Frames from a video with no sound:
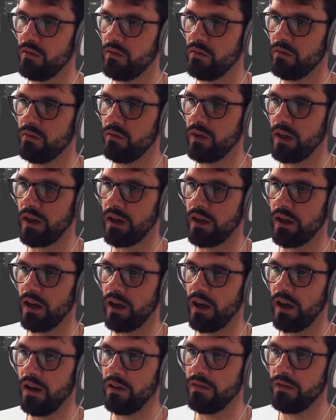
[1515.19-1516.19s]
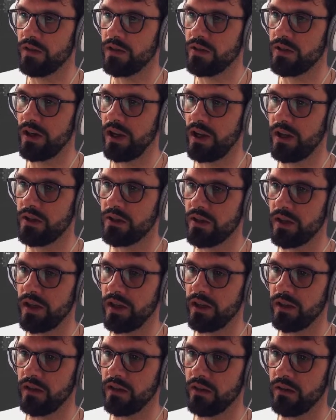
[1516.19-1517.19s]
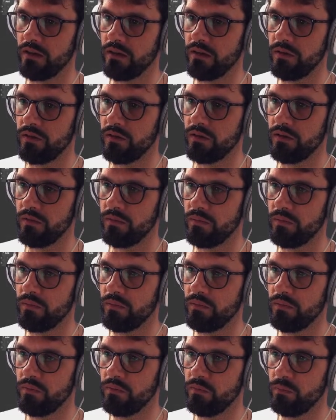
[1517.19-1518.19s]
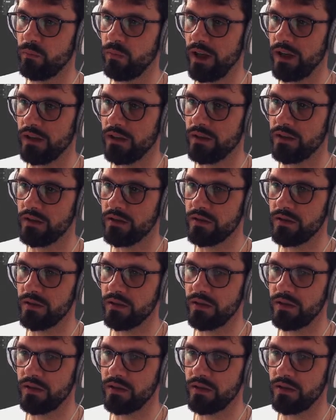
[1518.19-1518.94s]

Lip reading: we have a changing brightness,